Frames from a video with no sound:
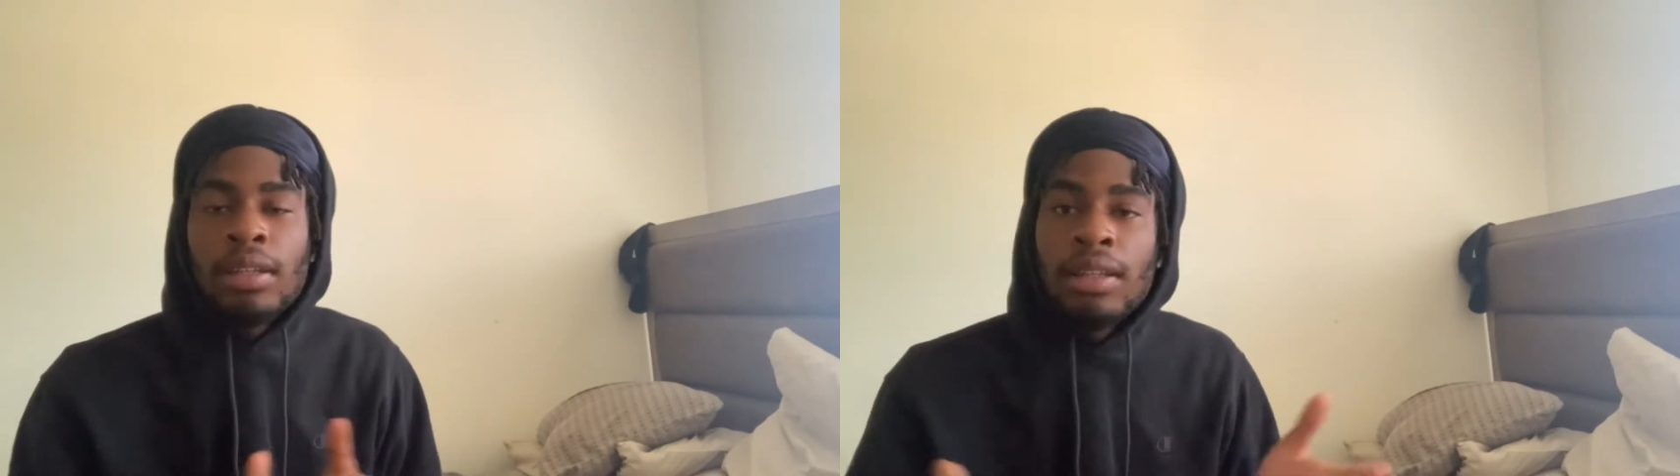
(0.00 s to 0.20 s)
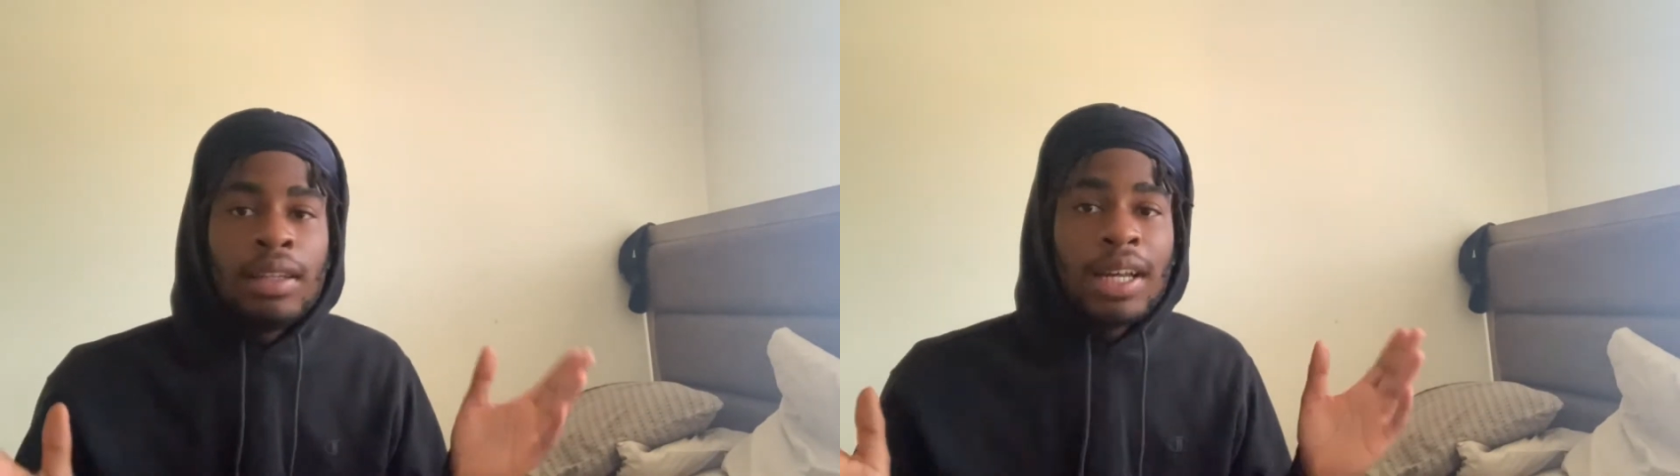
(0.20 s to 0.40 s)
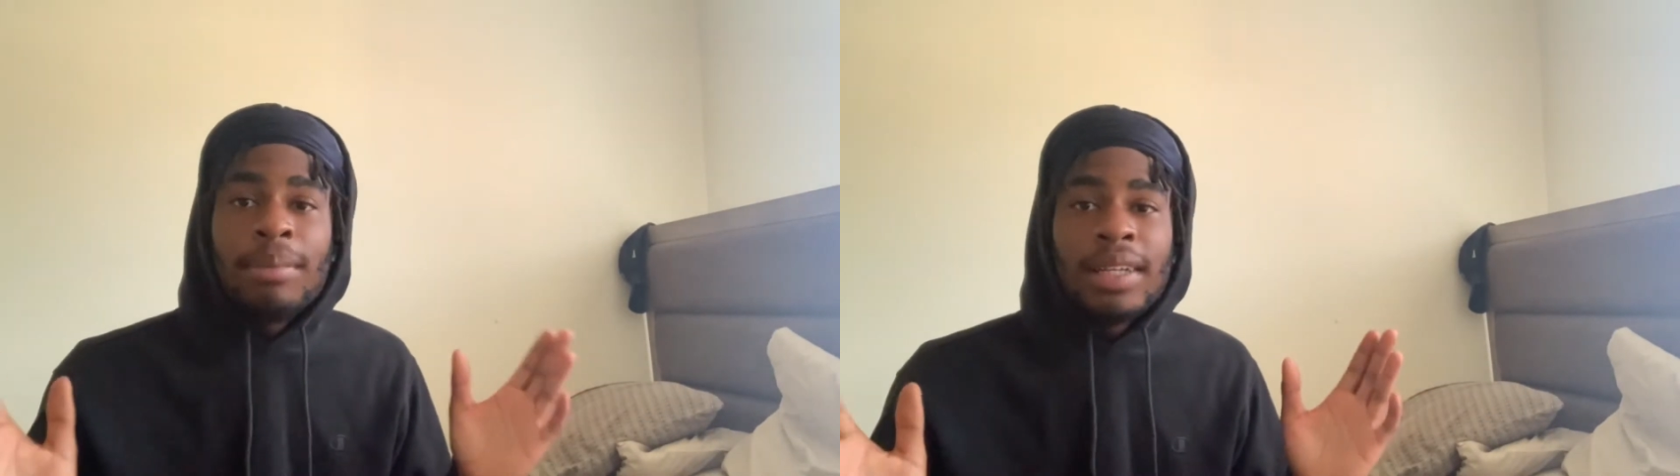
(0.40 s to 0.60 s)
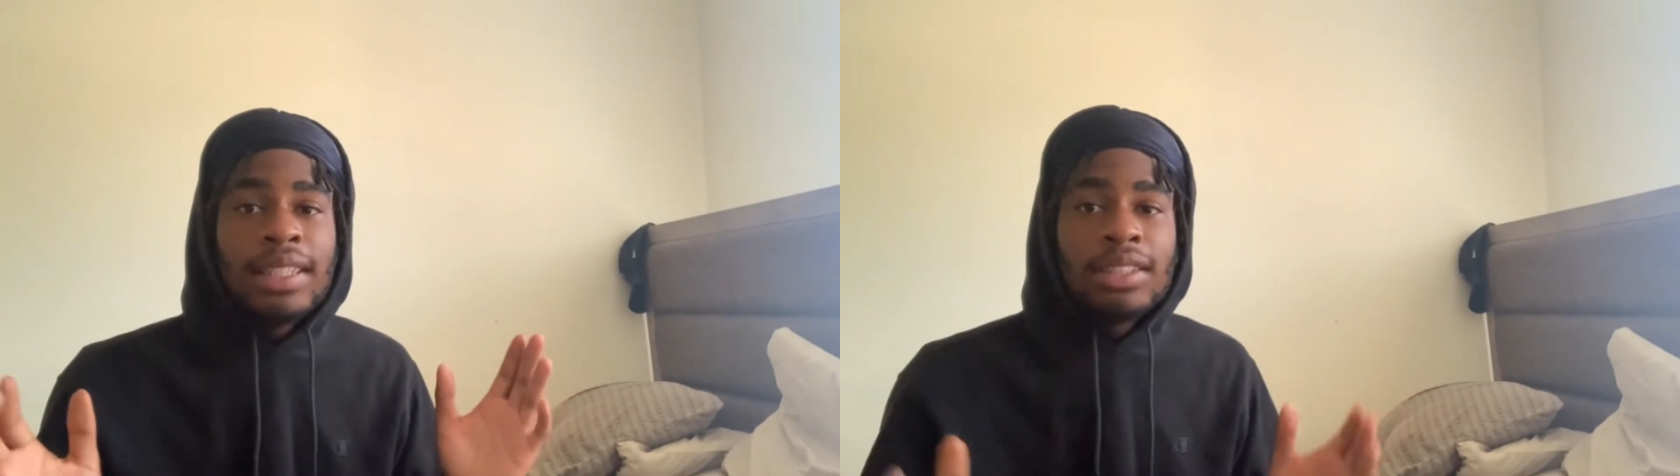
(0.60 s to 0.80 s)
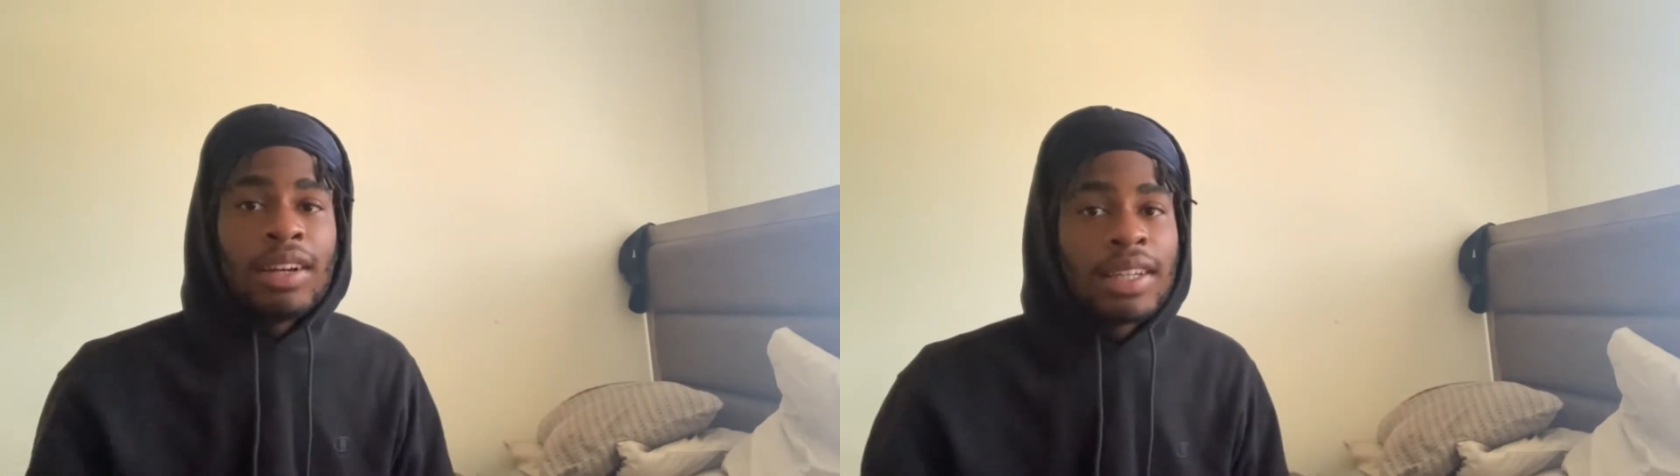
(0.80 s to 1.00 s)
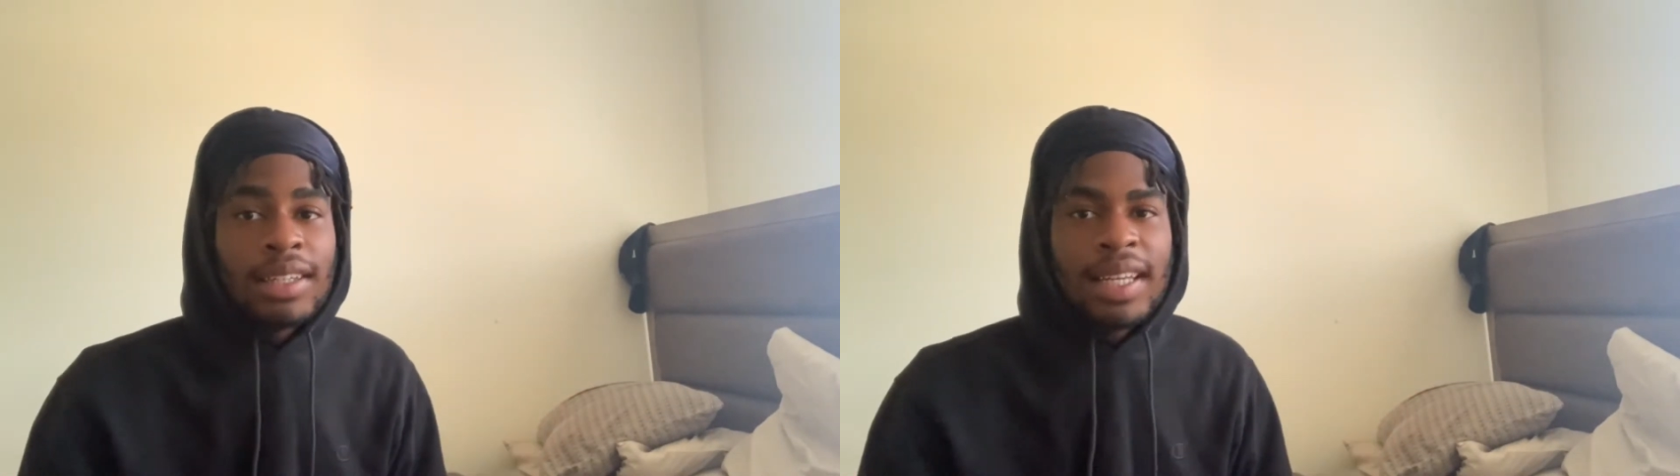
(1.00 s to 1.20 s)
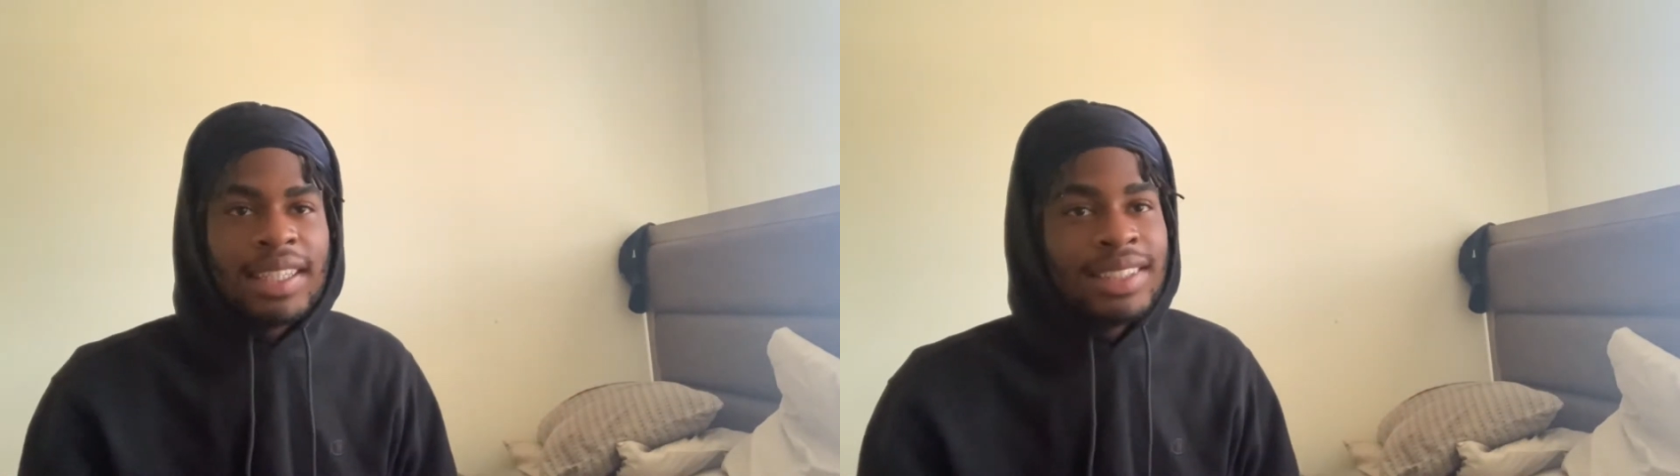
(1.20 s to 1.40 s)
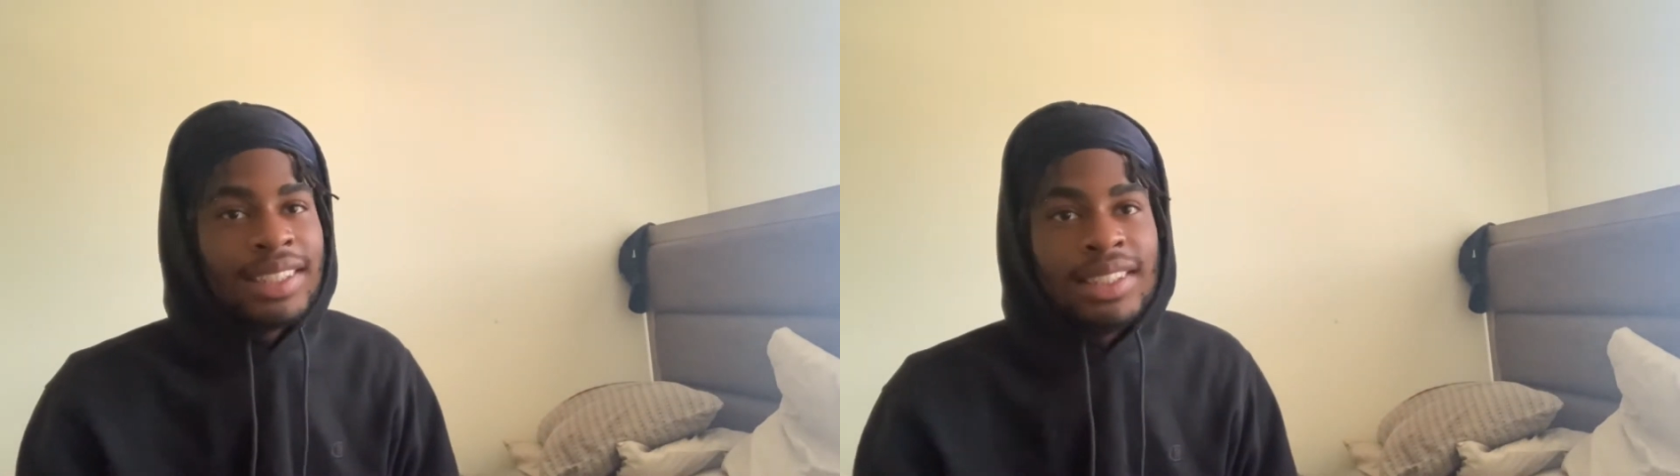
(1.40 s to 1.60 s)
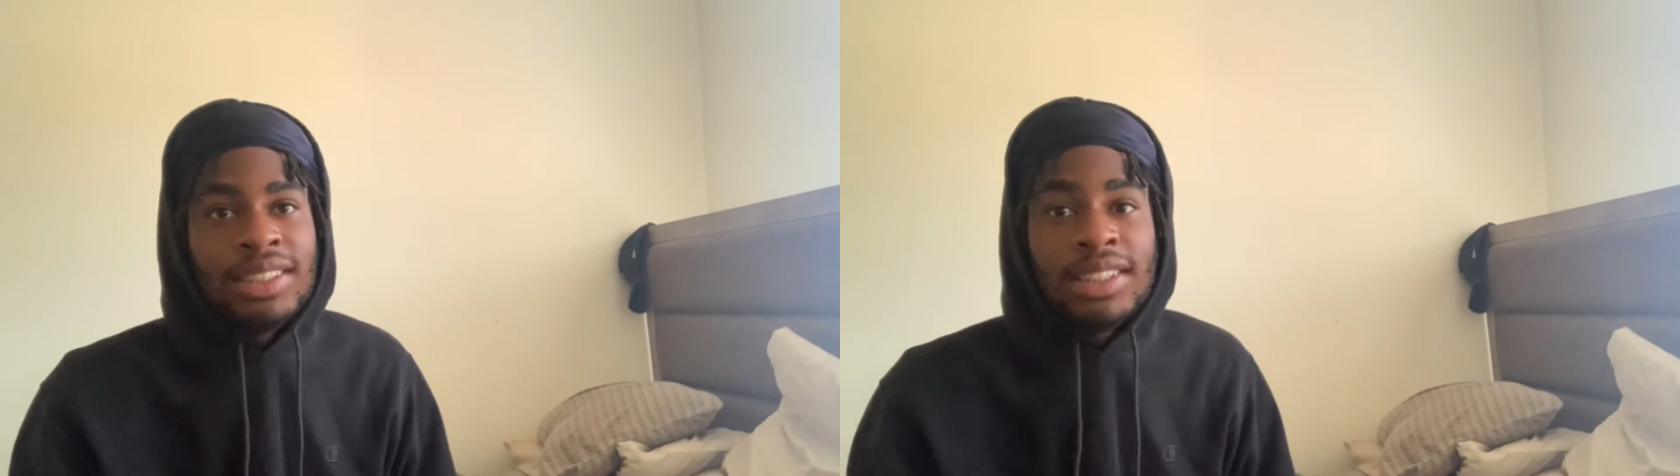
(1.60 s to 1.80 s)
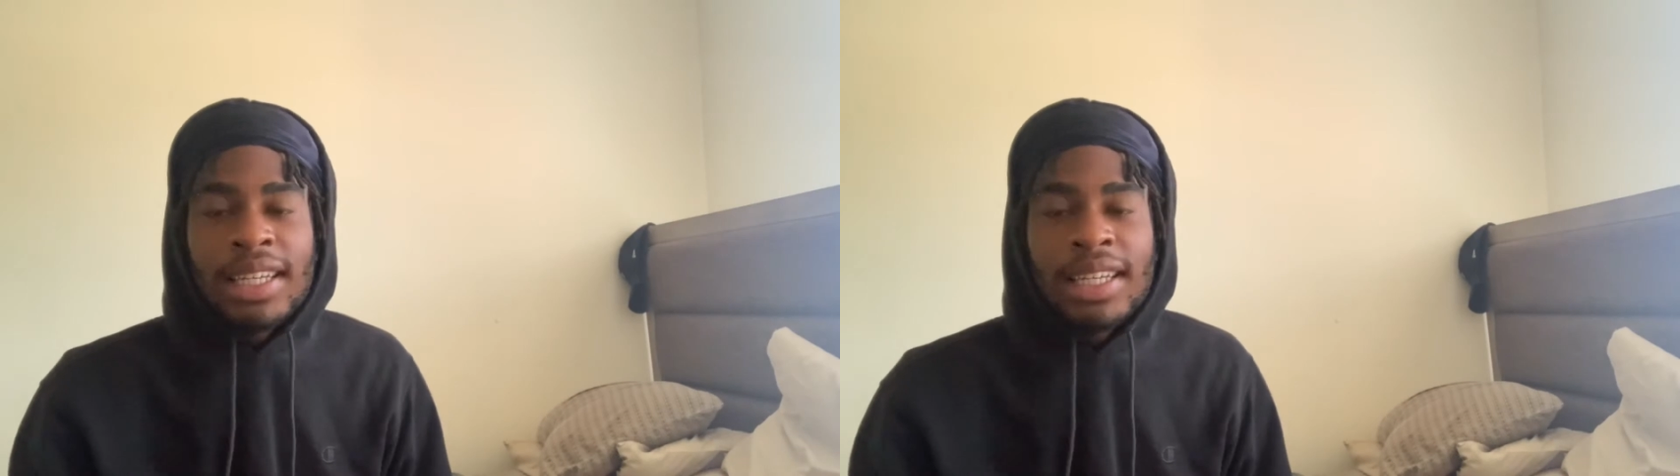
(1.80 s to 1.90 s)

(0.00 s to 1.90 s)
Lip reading: I'm not talking like DDG.